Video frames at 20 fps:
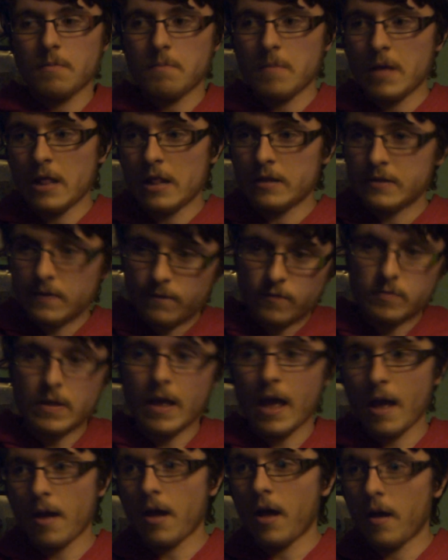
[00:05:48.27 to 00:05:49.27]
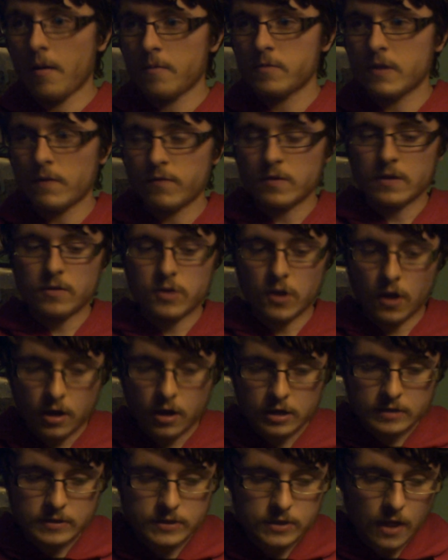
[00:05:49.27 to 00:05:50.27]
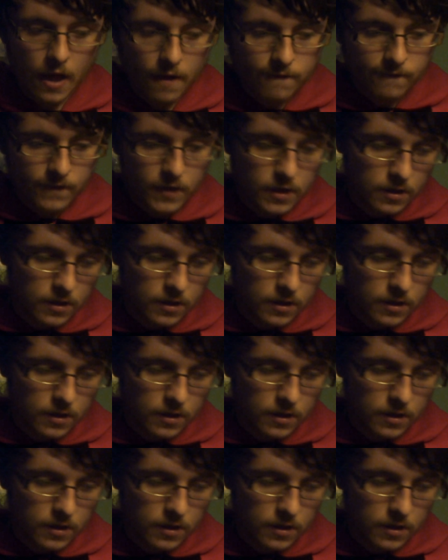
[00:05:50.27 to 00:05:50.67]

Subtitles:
In a different turn and stuff.